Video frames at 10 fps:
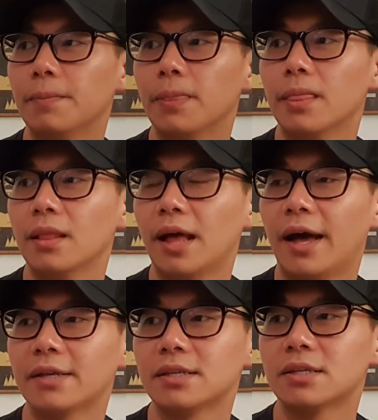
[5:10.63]

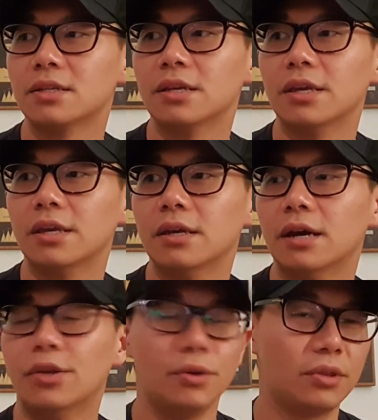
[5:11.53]
Lastly,
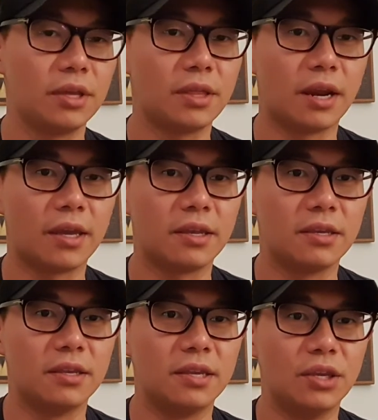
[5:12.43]
I do think that I can
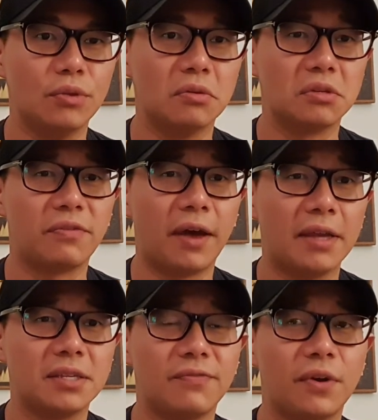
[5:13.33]
continue this
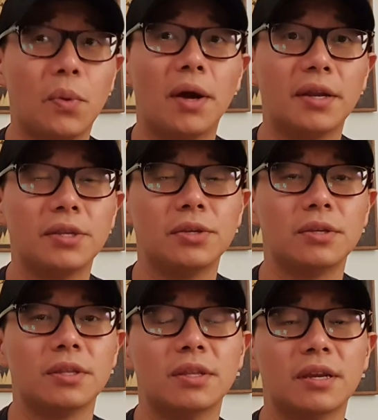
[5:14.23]
fast if I wanted to
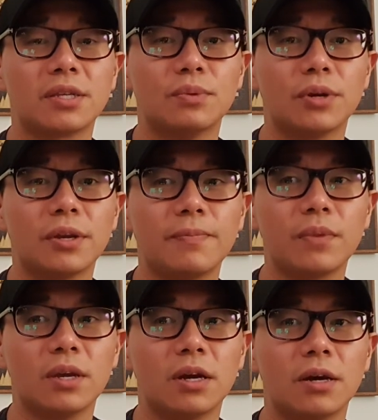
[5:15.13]
the next morning.
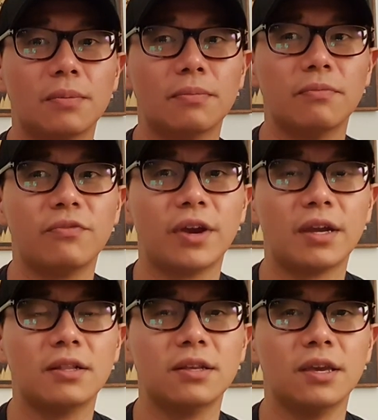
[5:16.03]

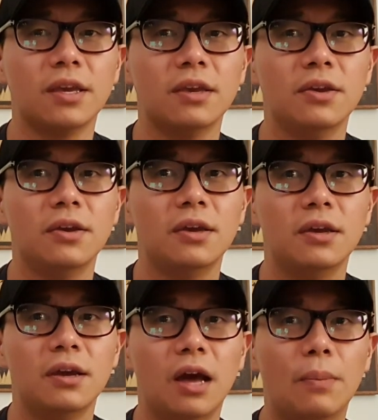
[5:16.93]
Frankly,
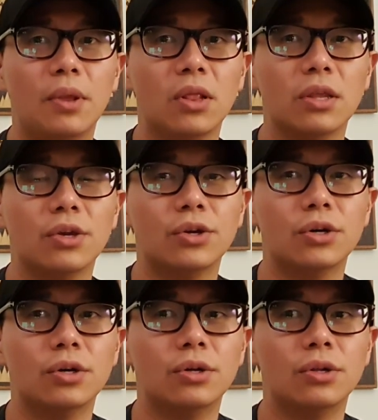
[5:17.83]
I'm a
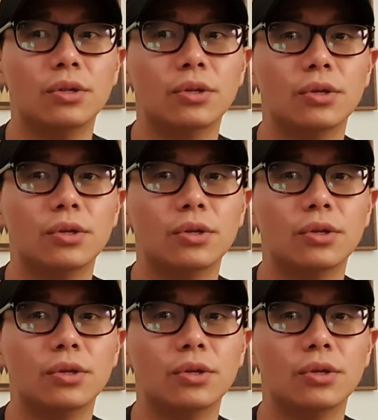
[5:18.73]
little